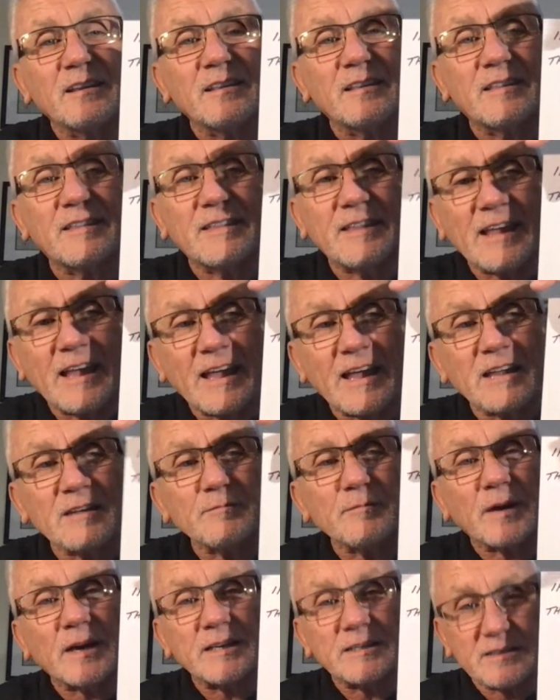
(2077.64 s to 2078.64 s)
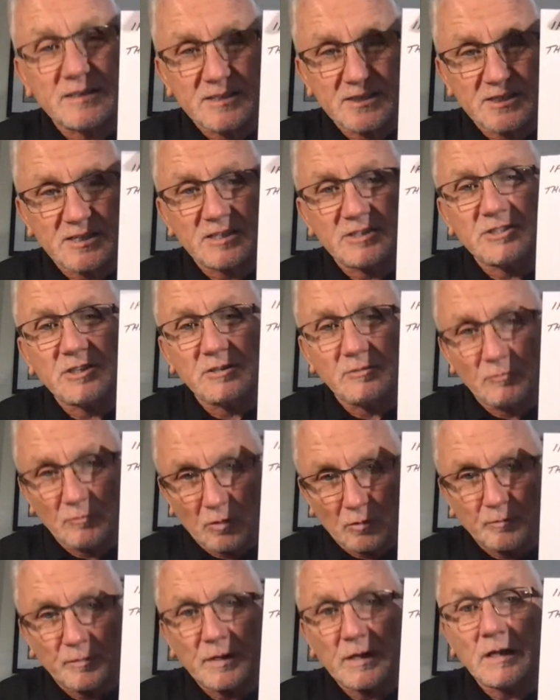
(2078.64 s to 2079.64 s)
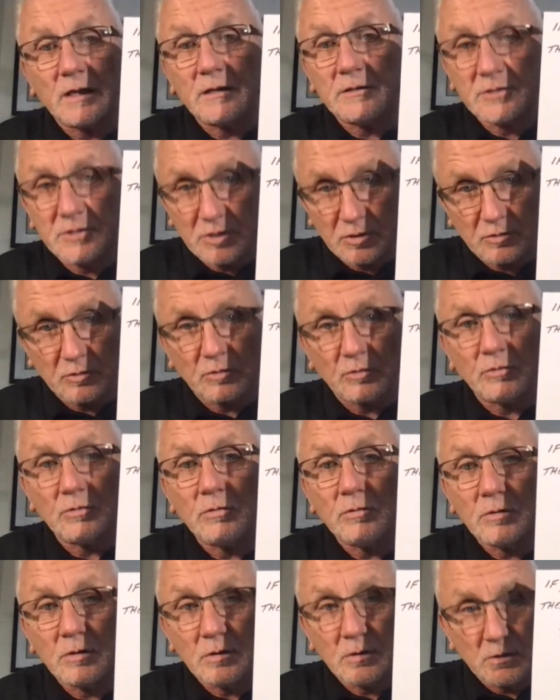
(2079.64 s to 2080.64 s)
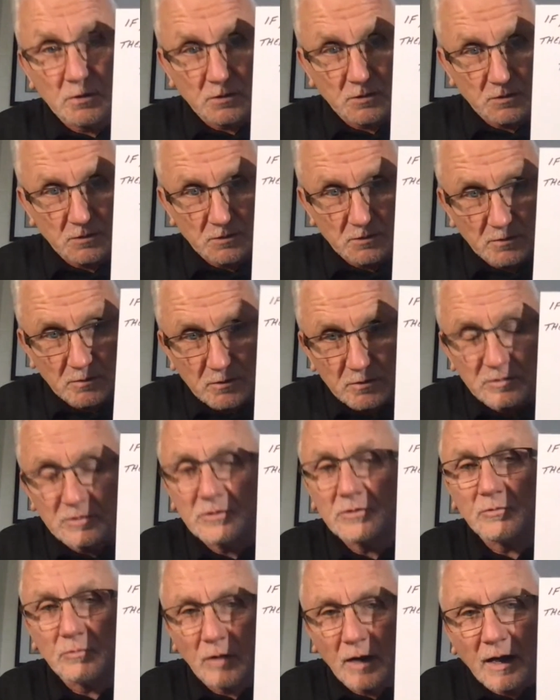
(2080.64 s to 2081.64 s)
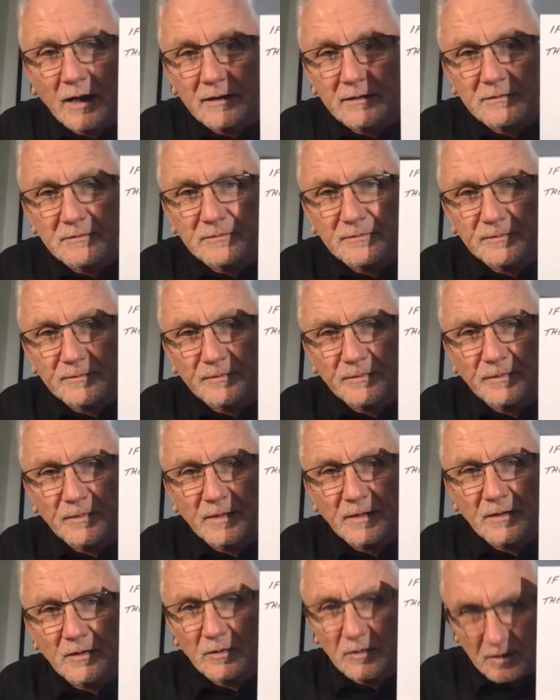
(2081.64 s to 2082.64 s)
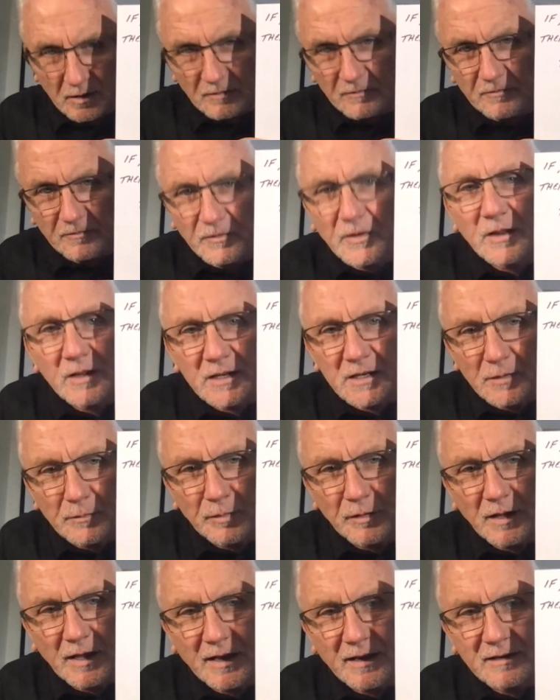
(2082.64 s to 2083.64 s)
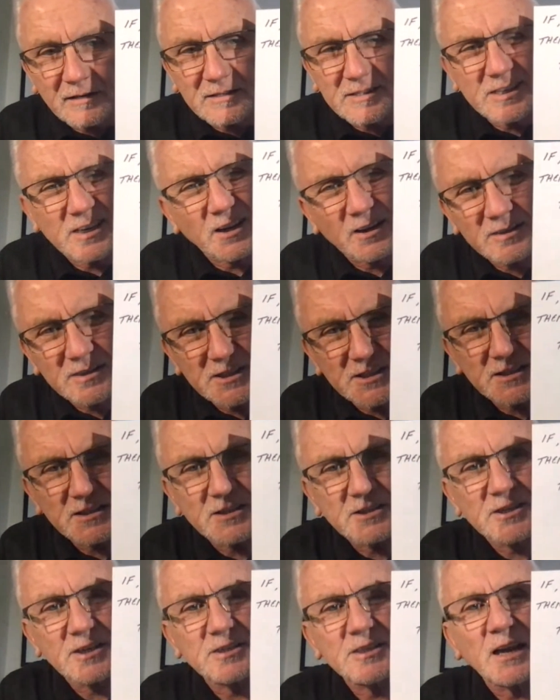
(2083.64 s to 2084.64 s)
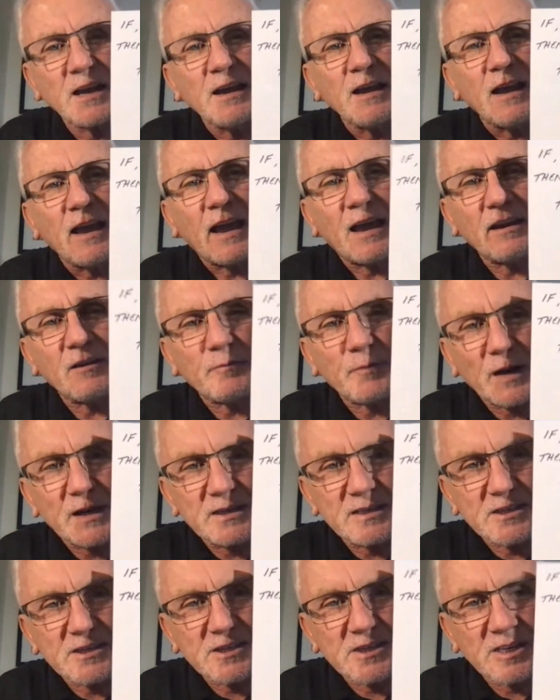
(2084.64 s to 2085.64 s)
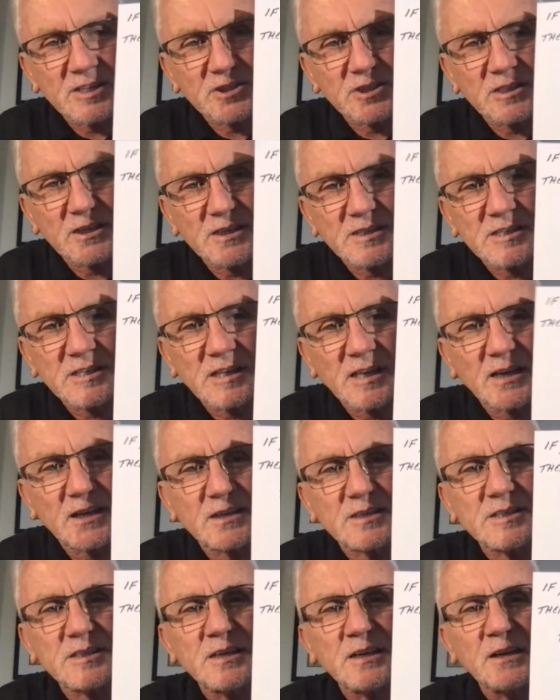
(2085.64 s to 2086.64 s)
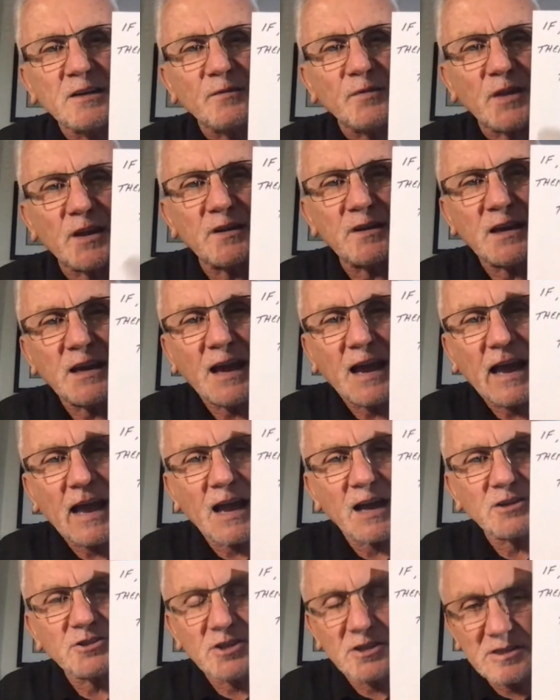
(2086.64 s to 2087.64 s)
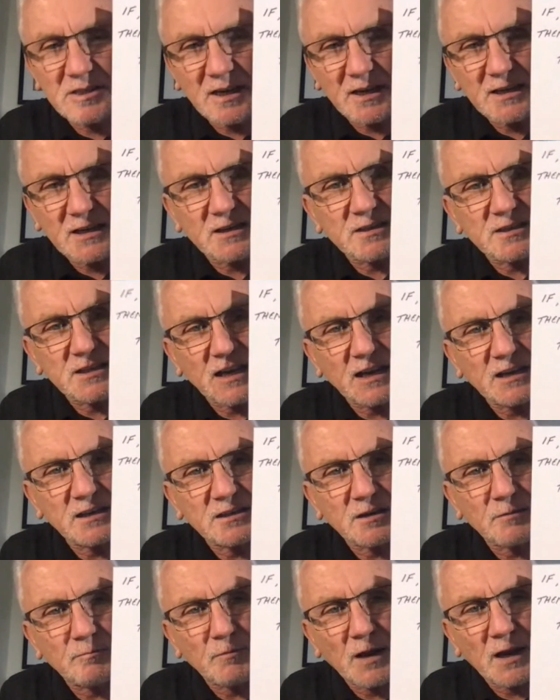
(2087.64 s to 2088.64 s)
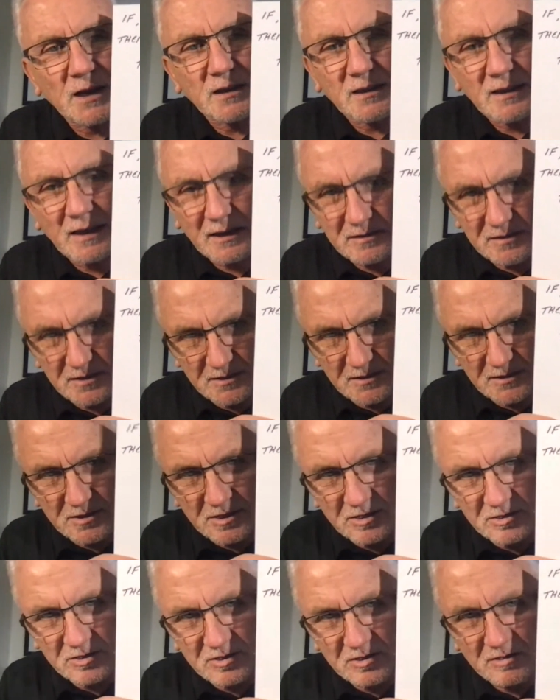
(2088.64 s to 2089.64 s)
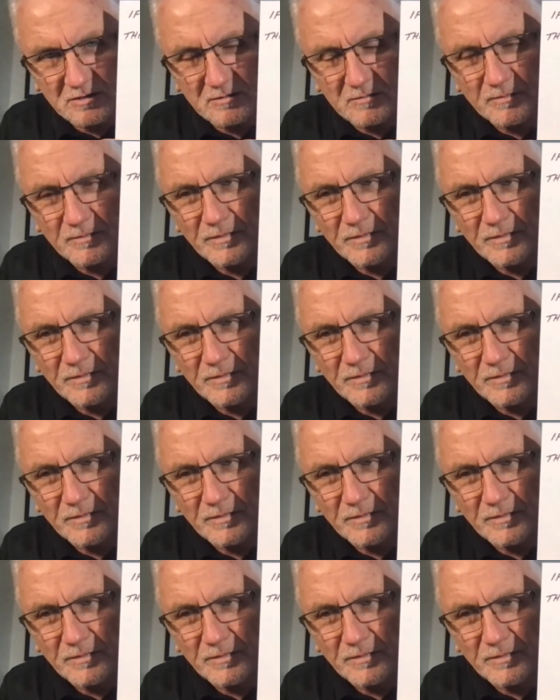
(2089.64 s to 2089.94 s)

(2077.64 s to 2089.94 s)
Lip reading: then my decision will be to do what? You fill in the blank. See how easy this is? And if my decision is this, then the actions I can take to make that decision